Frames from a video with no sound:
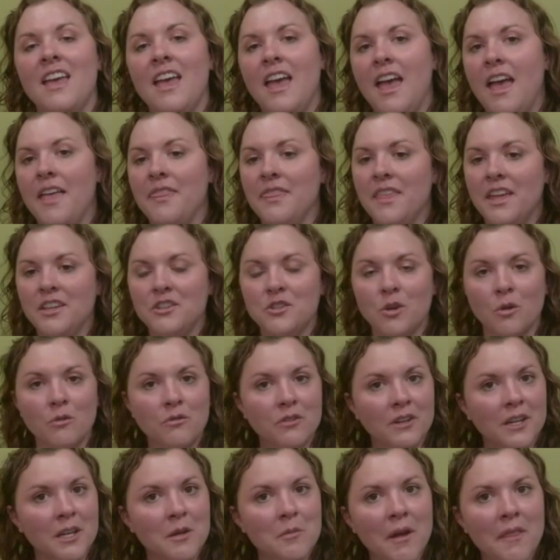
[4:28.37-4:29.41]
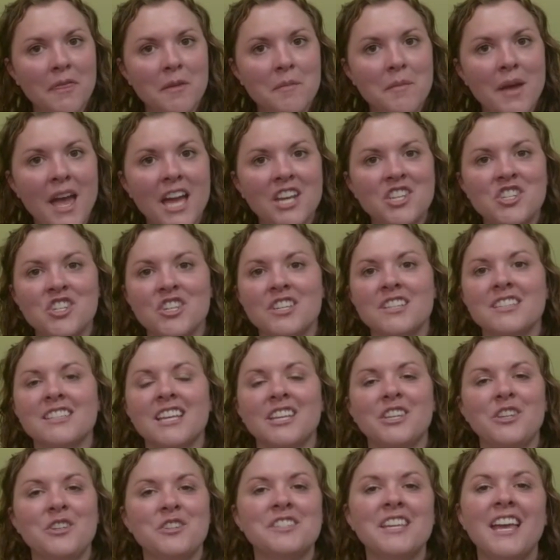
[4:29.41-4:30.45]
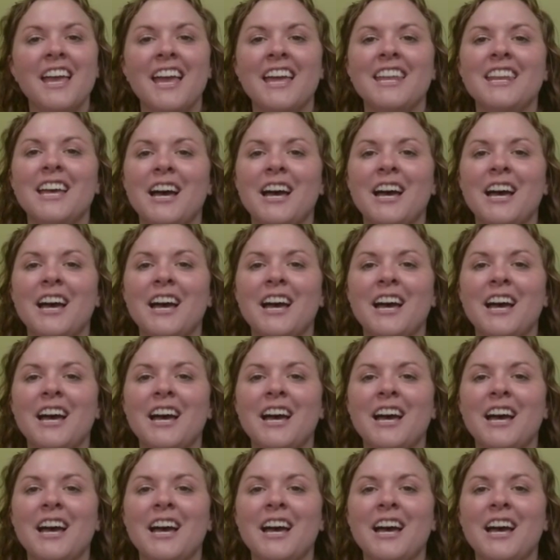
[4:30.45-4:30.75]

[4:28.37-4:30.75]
And then don't forget about the matches. Like you said,